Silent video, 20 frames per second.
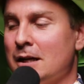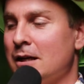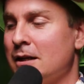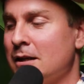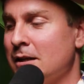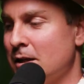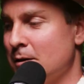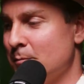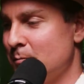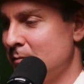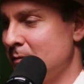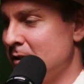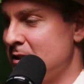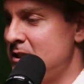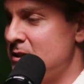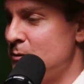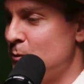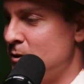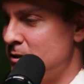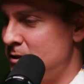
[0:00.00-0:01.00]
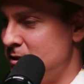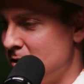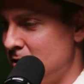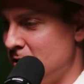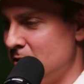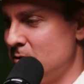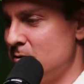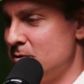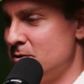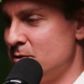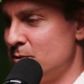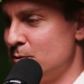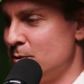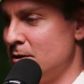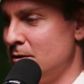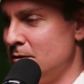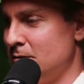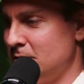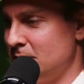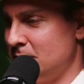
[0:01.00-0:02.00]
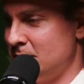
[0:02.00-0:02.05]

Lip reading: Yeah. That's the words that I use as well.